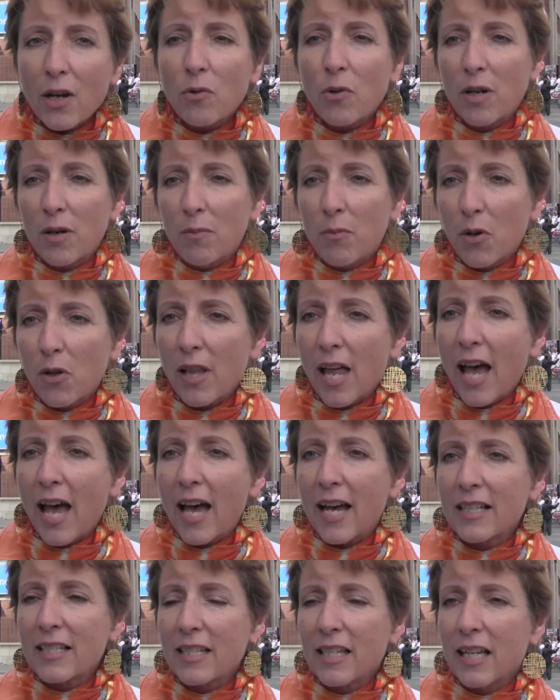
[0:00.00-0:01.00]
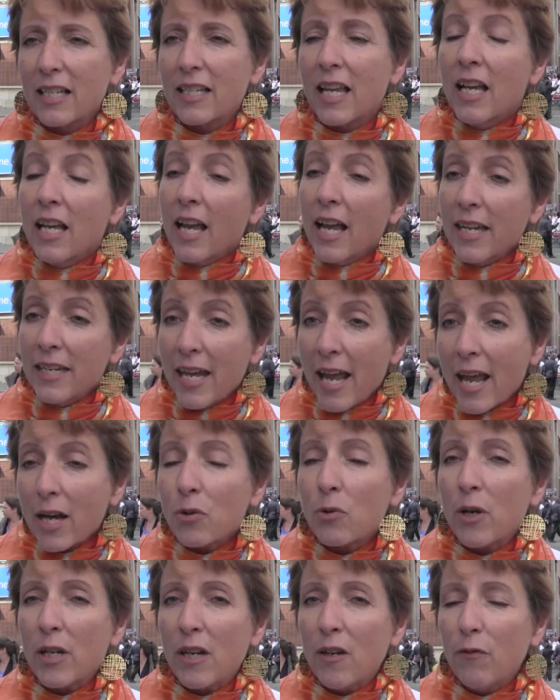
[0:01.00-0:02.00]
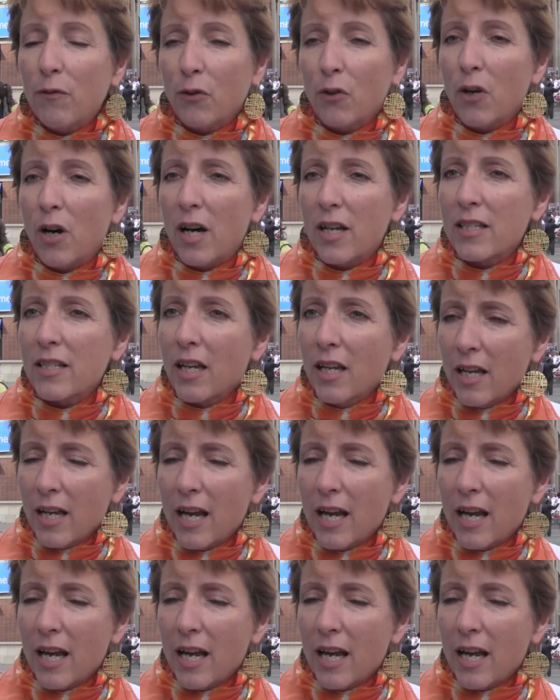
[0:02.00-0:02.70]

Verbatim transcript: equitable access. And equity for us